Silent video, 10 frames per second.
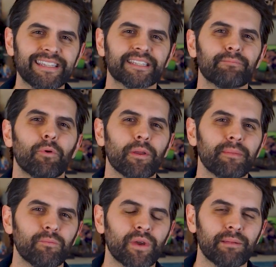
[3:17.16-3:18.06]

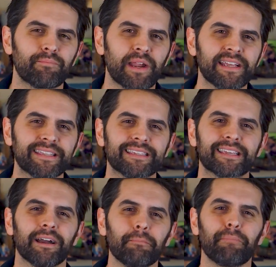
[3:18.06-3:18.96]
disappointment when it breaks is
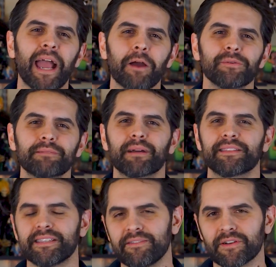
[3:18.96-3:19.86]
compounded by
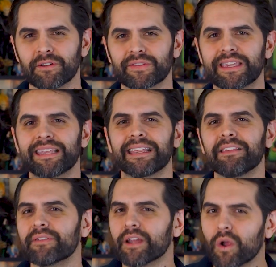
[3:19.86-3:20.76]
the difficulty in
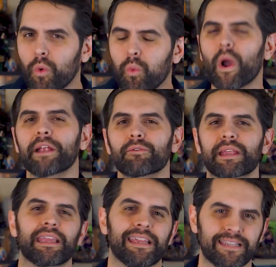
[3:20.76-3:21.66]
even
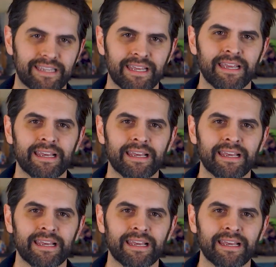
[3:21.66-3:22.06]
acquiring it.